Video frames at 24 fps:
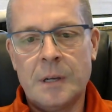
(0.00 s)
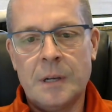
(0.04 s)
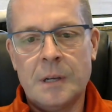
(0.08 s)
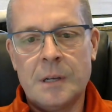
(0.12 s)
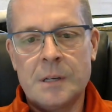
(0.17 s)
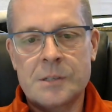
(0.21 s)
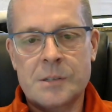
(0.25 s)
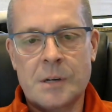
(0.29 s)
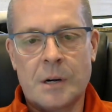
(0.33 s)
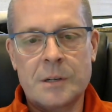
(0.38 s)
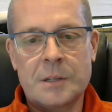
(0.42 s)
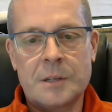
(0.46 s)

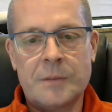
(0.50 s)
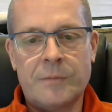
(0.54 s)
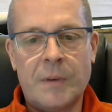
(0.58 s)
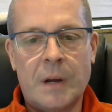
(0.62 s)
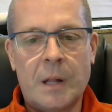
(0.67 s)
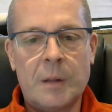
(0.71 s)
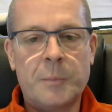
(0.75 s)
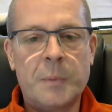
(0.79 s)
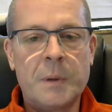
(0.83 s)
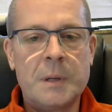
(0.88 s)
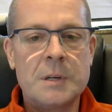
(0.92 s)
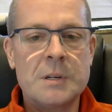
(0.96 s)
Start
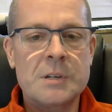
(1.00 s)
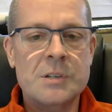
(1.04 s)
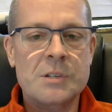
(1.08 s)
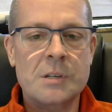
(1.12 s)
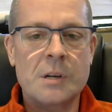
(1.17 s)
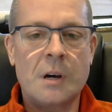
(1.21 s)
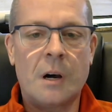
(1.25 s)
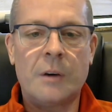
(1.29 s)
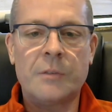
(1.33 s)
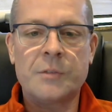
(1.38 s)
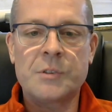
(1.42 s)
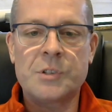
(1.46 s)
developing
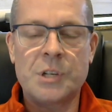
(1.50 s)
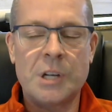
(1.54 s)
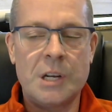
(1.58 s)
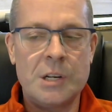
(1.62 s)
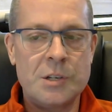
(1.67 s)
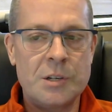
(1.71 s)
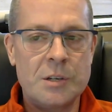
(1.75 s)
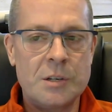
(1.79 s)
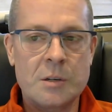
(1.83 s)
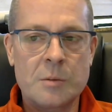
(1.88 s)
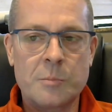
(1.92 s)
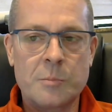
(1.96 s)
yourself,
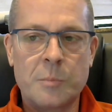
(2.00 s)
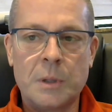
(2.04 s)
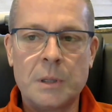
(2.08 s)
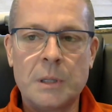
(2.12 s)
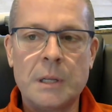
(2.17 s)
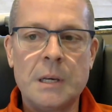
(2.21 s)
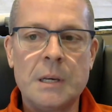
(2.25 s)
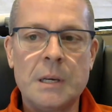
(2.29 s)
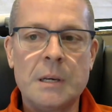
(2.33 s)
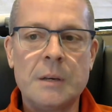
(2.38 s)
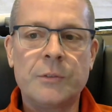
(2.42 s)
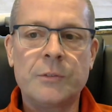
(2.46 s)
changing your
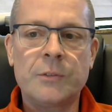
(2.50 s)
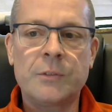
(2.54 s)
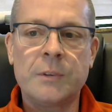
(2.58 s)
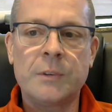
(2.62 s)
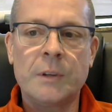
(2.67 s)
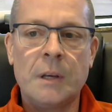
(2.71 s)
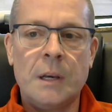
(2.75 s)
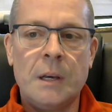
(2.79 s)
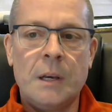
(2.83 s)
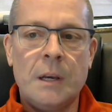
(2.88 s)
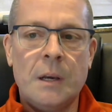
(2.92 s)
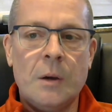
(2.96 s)

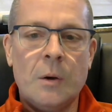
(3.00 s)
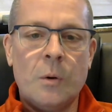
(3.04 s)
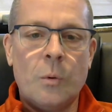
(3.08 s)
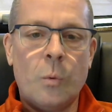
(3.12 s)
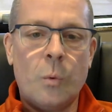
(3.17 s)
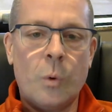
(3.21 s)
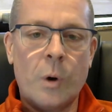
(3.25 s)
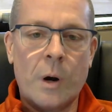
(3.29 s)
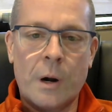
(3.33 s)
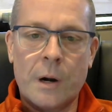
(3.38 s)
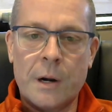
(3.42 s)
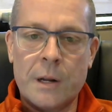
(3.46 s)
beliefs,
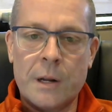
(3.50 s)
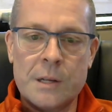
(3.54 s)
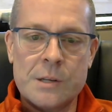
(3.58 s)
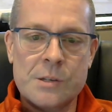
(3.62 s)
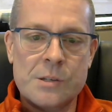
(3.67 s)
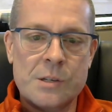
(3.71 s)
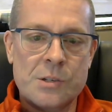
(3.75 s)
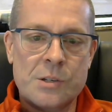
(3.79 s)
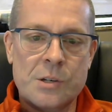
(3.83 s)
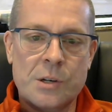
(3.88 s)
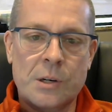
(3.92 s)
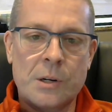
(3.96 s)
where it is
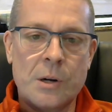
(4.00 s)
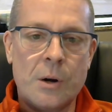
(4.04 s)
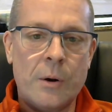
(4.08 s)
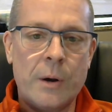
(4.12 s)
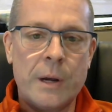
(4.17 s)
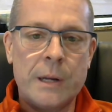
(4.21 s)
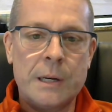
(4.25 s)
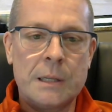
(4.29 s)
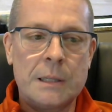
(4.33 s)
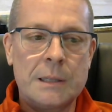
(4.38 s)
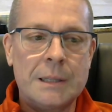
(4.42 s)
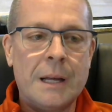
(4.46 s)
that you're
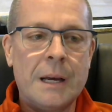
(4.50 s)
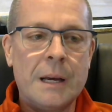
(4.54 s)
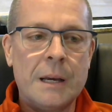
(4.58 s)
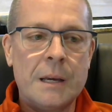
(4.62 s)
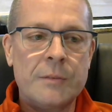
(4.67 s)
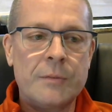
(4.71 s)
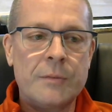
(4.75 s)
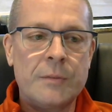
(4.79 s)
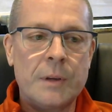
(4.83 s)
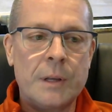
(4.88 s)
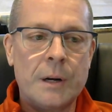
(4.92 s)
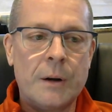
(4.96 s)
going in
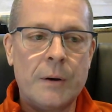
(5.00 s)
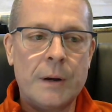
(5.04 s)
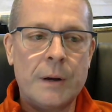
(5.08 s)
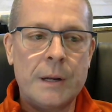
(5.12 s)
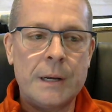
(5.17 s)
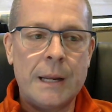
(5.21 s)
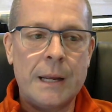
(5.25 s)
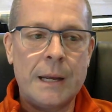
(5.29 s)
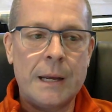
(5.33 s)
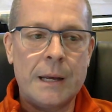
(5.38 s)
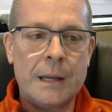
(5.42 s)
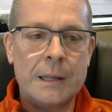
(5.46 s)
life,
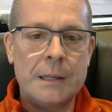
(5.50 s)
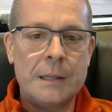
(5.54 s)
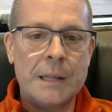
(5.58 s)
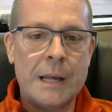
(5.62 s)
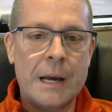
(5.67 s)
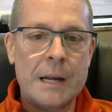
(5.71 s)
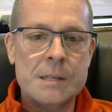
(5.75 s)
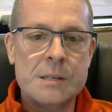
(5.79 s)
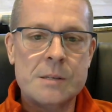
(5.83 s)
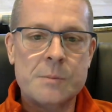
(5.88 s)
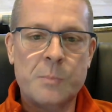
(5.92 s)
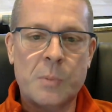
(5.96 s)
and
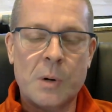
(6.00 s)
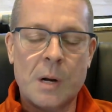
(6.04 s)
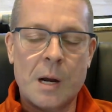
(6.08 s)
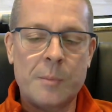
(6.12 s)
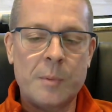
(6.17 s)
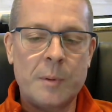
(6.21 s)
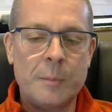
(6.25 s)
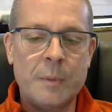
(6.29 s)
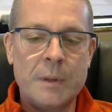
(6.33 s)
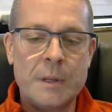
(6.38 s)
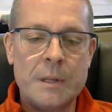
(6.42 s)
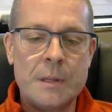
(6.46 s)
that's
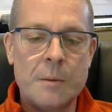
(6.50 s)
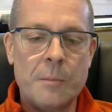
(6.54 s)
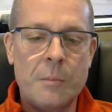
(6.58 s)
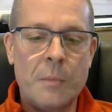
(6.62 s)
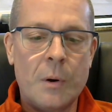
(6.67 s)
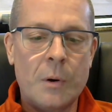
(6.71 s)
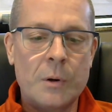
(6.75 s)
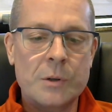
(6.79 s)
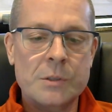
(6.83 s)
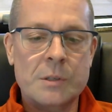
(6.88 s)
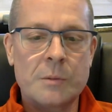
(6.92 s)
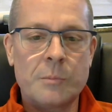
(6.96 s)
probably the
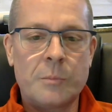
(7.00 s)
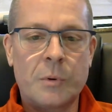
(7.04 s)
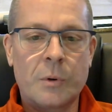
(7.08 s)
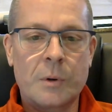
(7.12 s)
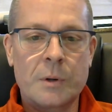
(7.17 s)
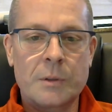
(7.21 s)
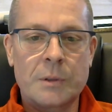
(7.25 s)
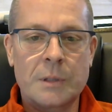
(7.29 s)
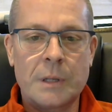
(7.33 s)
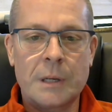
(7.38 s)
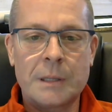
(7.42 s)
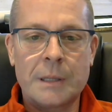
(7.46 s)
most
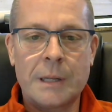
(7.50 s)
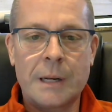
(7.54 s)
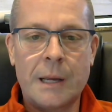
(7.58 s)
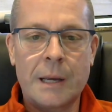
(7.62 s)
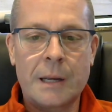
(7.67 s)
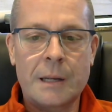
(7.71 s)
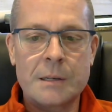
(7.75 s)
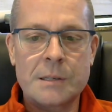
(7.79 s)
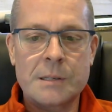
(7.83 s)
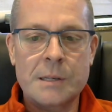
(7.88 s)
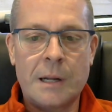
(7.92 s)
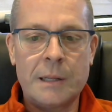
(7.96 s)
important thing that I
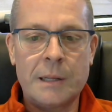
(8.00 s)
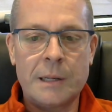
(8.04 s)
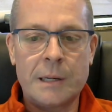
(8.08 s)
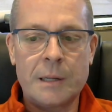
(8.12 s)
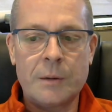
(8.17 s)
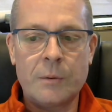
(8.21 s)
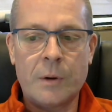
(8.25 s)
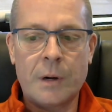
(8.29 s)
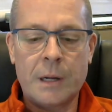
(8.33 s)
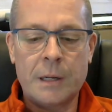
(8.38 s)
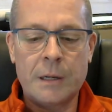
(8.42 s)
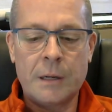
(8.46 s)
can tell
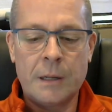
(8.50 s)
anyone.